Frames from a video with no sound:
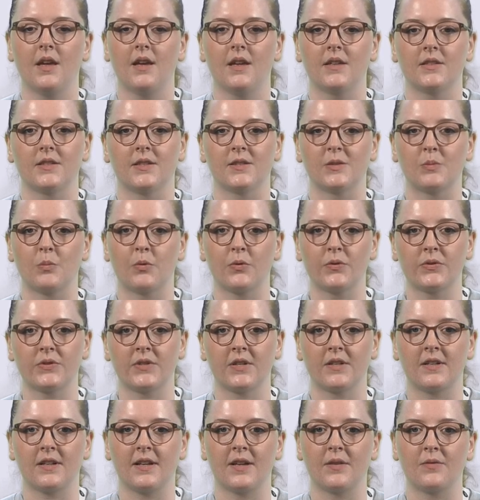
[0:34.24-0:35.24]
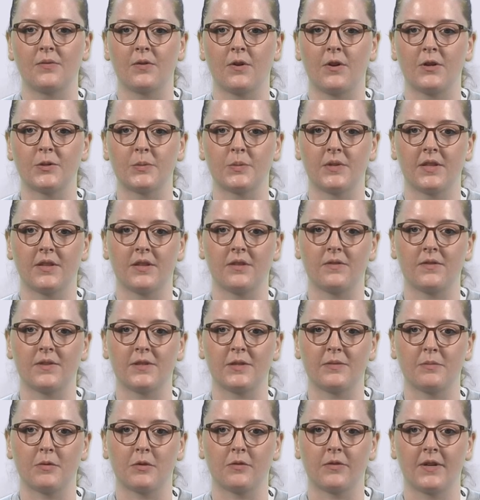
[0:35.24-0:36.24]
Since most sunlight falls within the
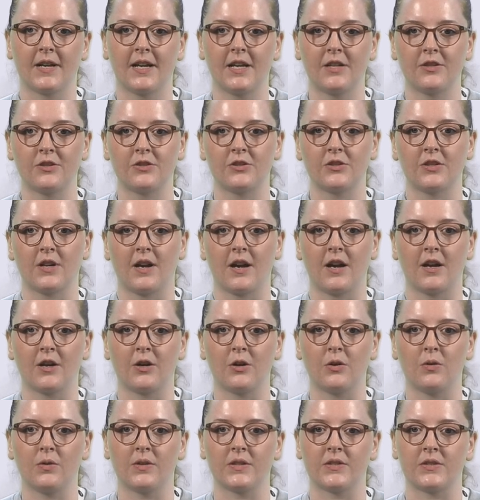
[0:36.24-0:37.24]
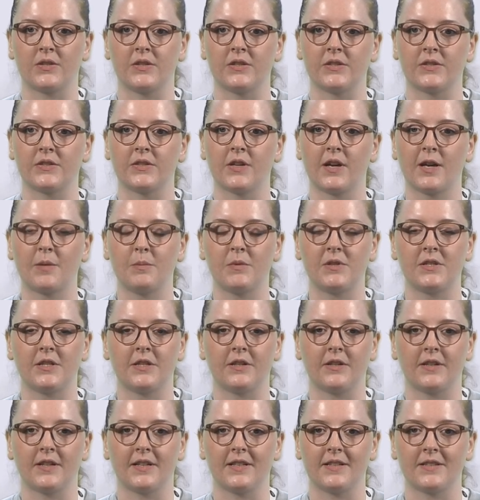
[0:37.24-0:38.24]
visible range, our goal is to design
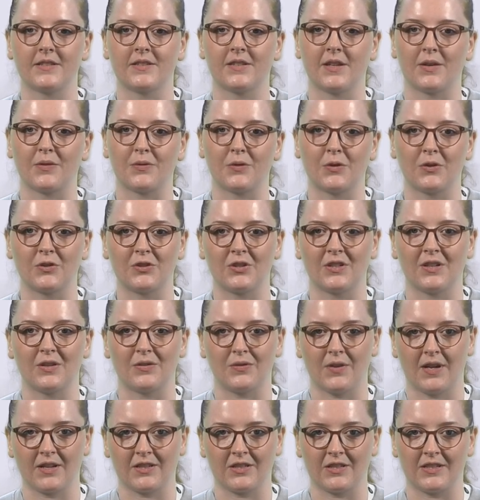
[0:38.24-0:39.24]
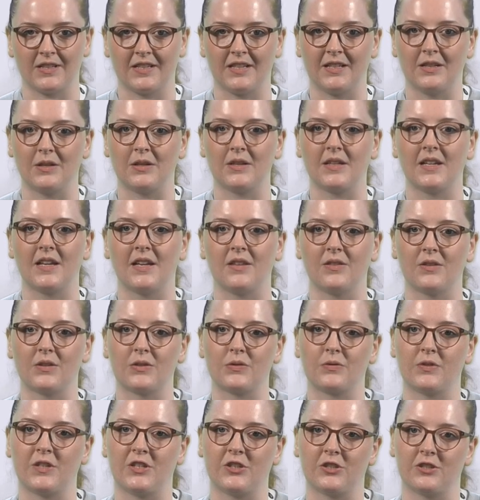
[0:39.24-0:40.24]
materials that function effectively in
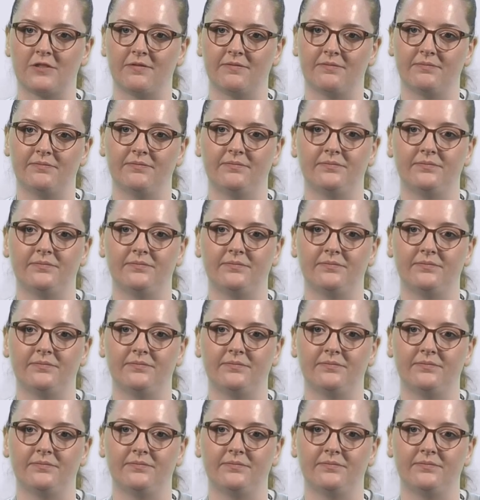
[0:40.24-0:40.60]
this region.